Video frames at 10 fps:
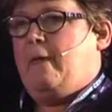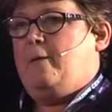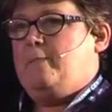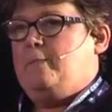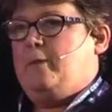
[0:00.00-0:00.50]

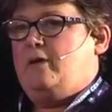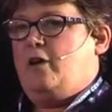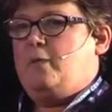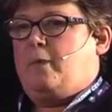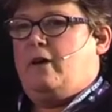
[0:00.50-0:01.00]
Um, but
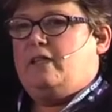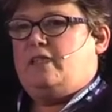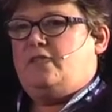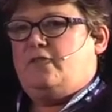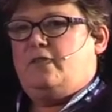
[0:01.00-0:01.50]
no
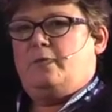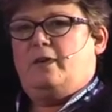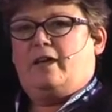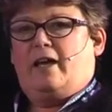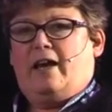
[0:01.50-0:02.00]
prizes for
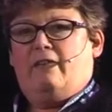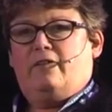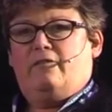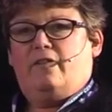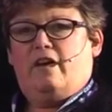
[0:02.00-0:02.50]
working out
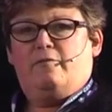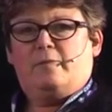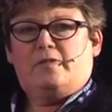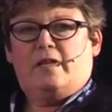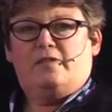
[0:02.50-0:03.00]
that
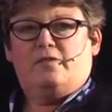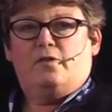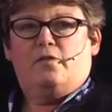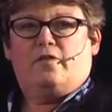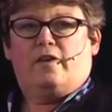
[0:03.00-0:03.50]
5% of
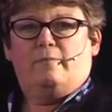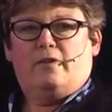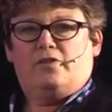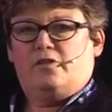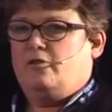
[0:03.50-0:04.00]
not very
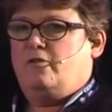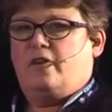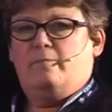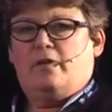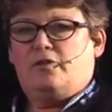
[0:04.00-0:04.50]
much is not
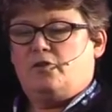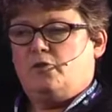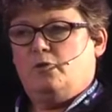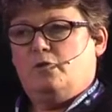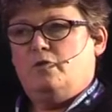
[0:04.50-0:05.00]
very much
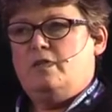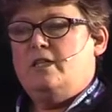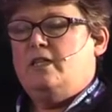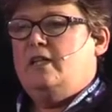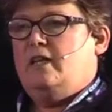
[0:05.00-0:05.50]
at all.
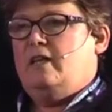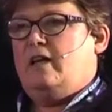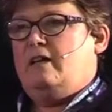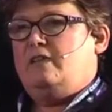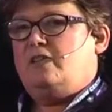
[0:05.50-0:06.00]

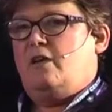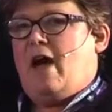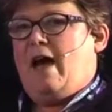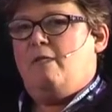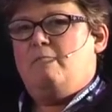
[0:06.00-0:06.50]
Uh, and so
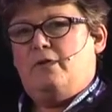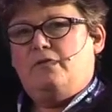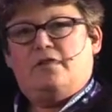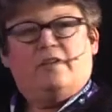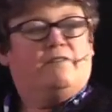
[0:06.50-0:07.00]
our
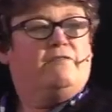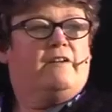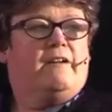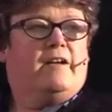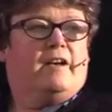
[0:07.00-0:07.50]

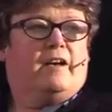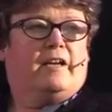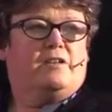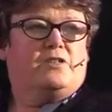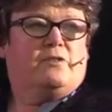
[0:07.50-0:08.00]
motive uh,
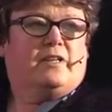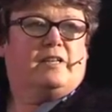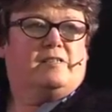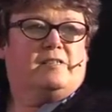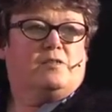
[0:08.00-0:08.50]
in doing
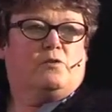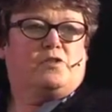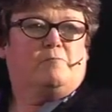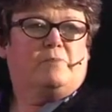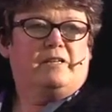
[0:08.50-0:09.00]
this is not
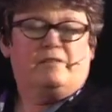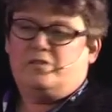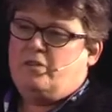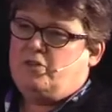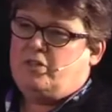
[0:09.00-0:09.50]
to be the
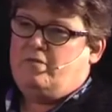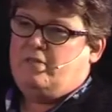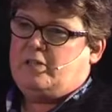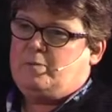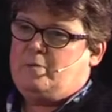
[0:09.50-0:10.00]
social
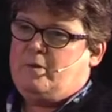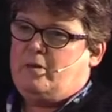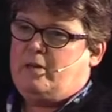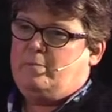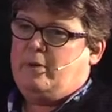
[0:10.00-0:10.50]
investment
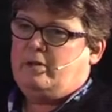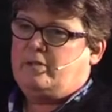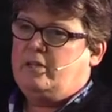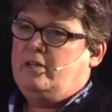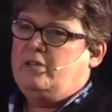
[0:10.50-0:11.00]
market,
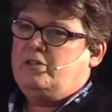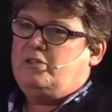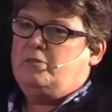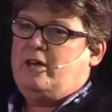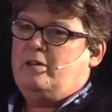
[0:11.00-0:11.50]
but
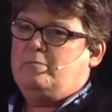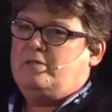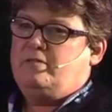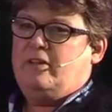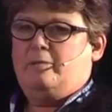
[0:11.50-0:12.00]
to help
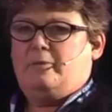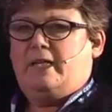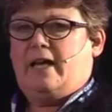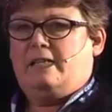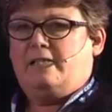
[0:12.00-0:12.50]
develop
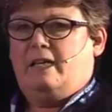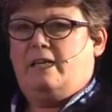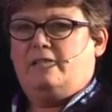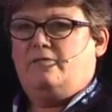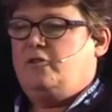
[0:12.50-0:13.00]
and
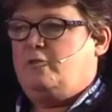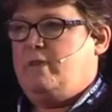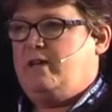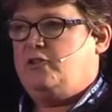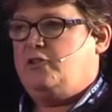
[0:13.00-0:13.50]
catalyze it for the
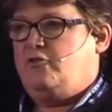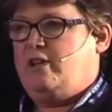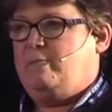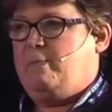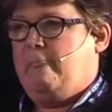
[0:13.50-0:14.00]

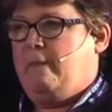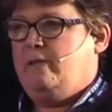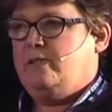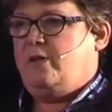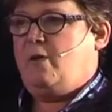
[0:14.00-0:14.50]
mainstream.
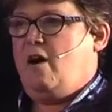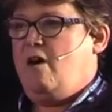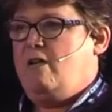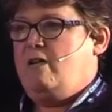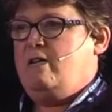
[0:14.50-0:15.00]
So
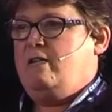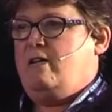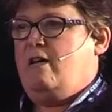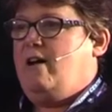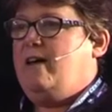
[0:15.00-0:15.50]
our,
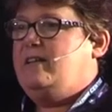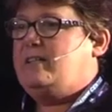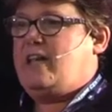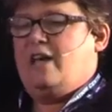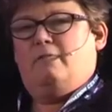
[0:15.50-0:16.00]
our
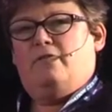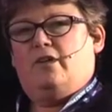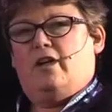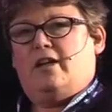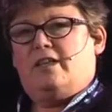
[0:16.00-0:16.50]
end game, if
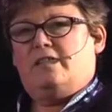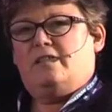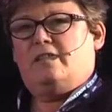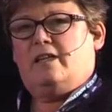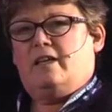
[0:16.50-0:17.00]
you like, is
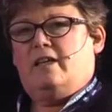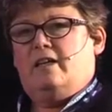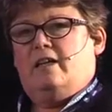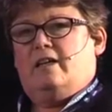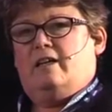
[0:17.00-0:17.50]
to see
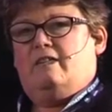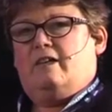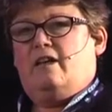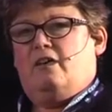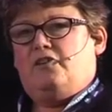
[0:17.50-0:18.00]
uh,
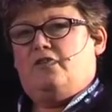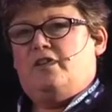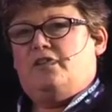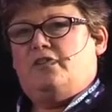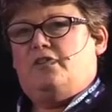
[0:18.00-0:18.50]
the larger
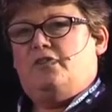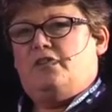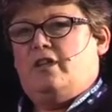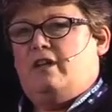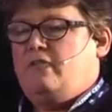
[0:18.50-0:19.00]

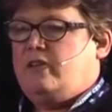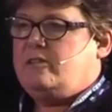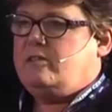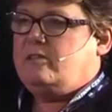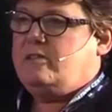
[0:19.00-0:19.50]
institutional
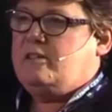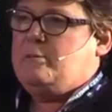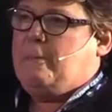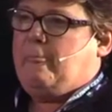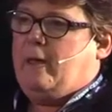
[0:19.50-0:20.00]
investors
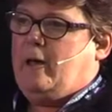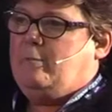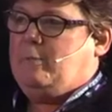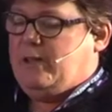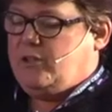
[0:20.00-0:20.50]
uh,
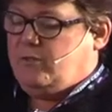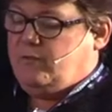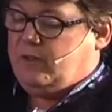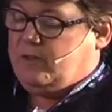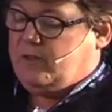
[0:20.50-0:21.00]
and pension
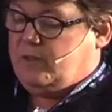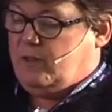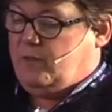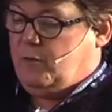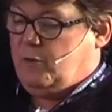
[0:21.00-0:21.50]
funds and
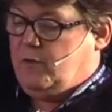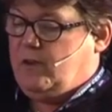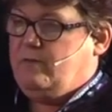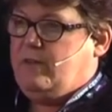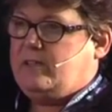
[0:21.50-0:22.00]
so forth
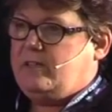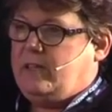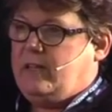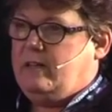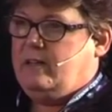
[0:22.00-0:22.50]

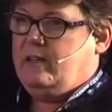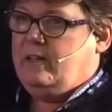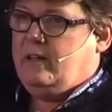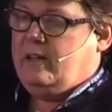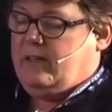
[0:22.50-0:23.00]
investing in,
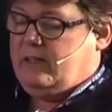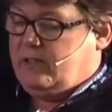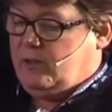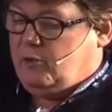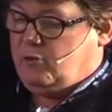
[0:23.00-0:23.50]
uh, in
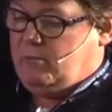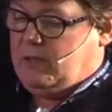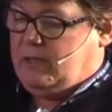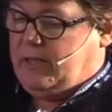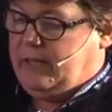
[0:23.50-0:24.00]
social
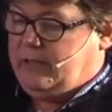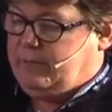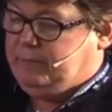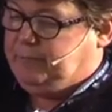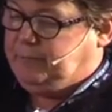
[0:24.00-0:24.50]
markets.